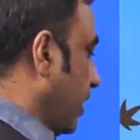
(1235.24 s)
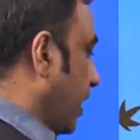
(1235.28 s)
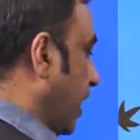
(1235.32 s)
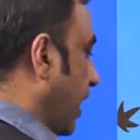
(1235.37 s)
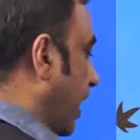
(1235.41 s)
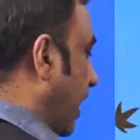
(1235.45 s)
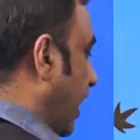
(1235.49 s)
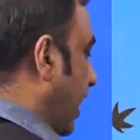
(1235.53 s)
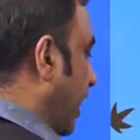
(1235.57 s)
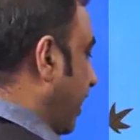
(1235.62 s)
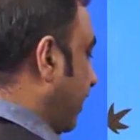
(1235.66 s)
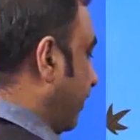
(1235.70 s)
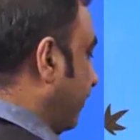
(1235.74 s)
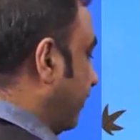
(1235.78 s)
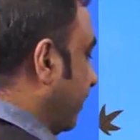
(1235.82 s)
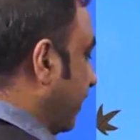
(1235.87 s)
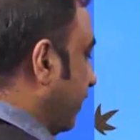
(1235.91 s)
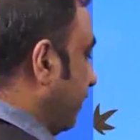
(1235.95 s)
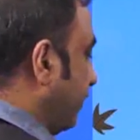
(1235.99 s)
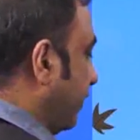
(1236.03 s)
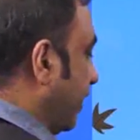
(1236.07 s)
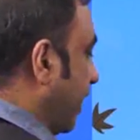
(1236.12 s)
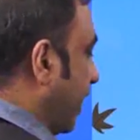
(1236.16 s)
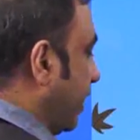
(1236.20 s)
Add
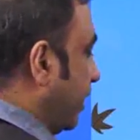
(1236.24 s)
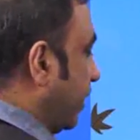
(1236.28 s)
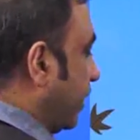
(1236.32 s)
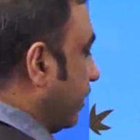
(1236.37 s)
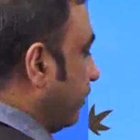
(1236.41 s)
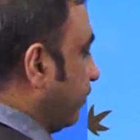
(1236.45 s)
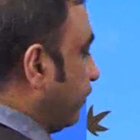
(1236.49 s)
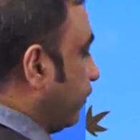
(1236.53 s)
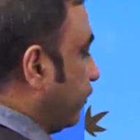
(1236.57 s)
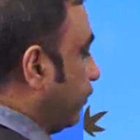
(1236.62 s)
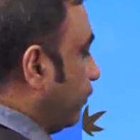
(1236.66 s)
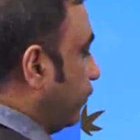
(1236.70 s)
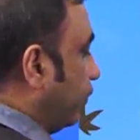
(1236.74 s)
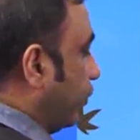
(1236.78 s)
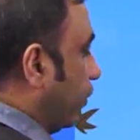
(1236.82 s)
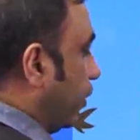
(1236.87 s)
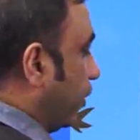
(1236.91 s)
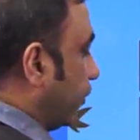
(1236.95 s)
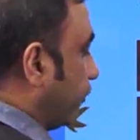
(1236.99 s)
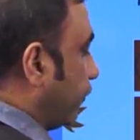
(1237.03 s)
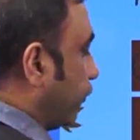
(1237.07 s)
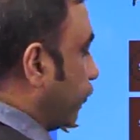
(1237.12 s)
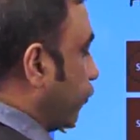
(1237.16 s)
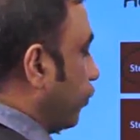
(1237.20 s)
some narratives or
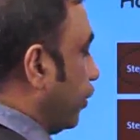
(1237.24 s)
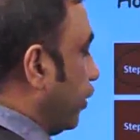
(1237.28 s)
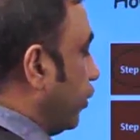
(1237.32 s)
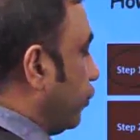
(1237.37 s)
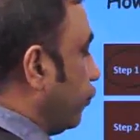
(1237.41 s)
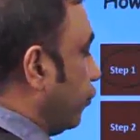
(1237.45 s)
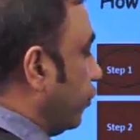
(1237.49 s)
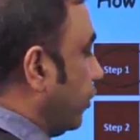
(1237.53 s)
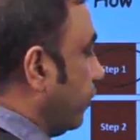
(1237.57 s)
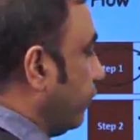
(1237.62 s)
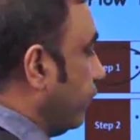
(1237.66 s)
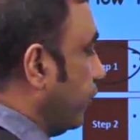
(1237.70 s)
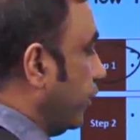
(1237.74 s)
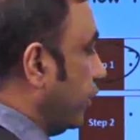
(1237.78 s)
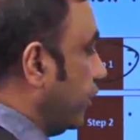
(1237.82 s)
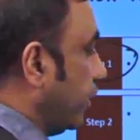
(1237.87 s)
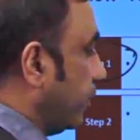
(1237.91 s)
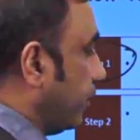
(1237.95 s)
story to reveal the